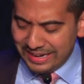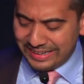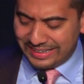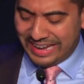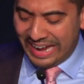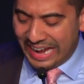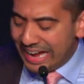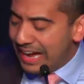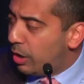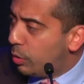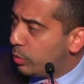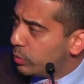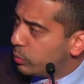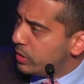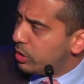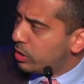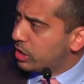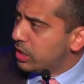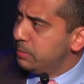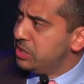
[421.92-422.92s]
cowed. We're
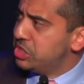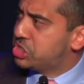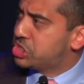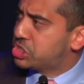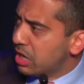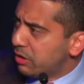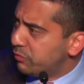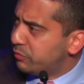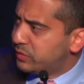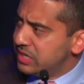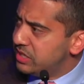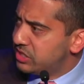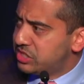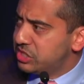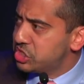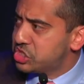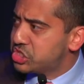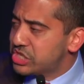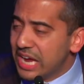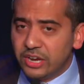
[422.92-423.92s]
not going to be shoved into
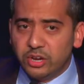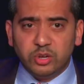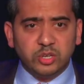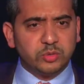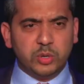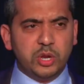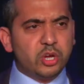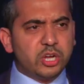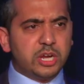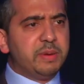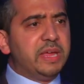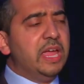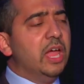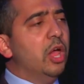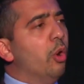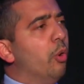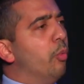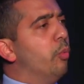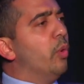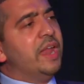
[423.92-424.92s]
the shadows. We're not going to be
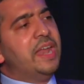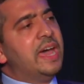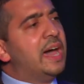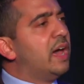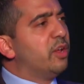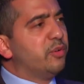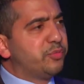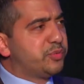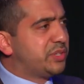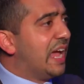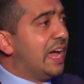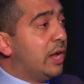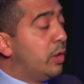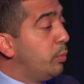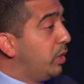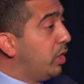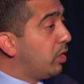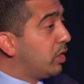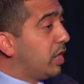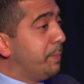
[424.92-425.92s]
run out of town.
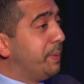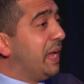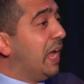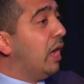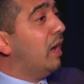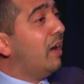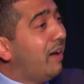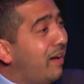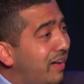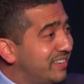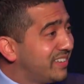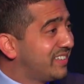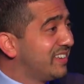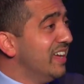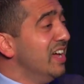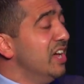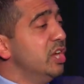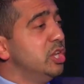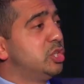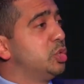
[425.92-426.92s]
We're not going to be asked
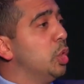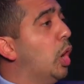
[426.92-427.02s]
to